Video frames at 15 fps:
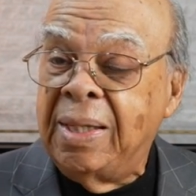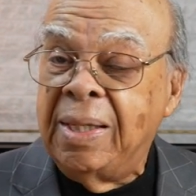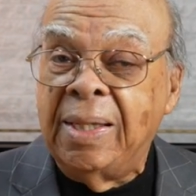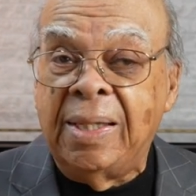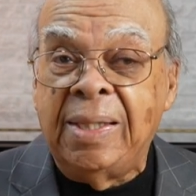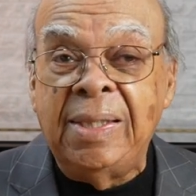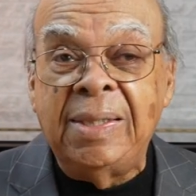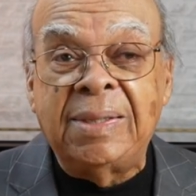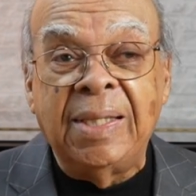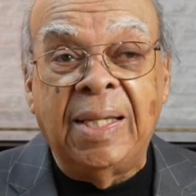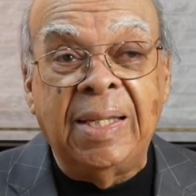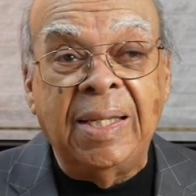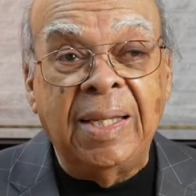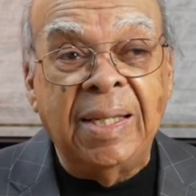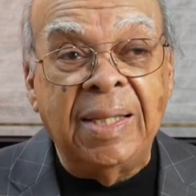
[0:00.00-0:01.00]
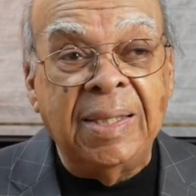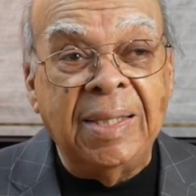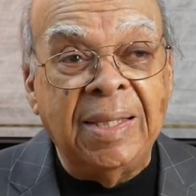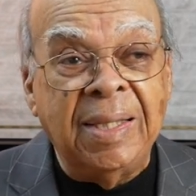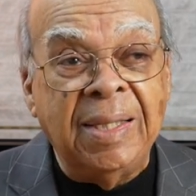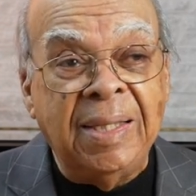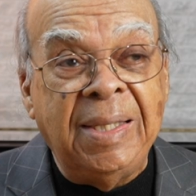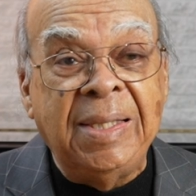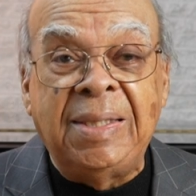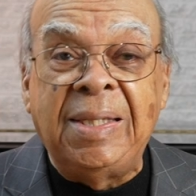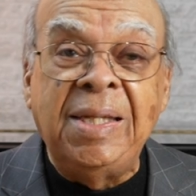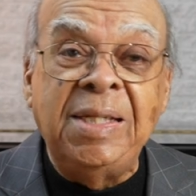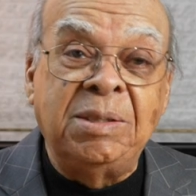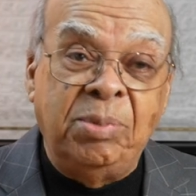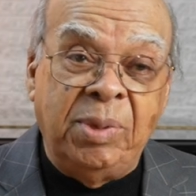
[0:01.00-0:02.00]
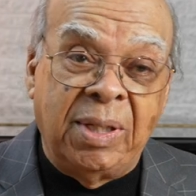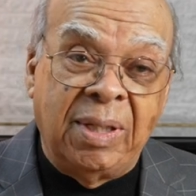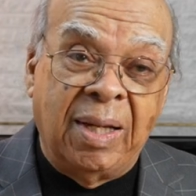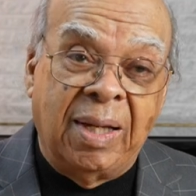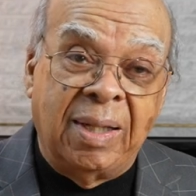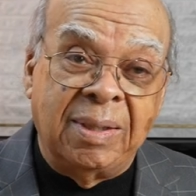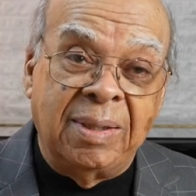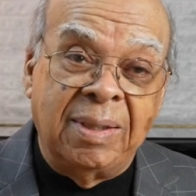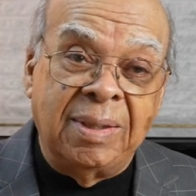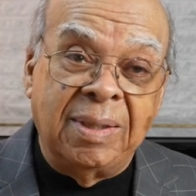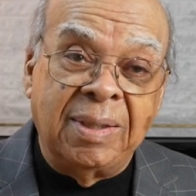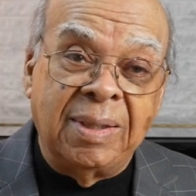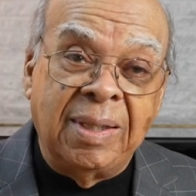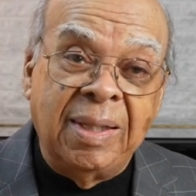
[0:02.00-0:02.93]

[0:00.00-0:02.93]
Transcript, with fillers: And he said, he teased me a lot. Mm-hmm.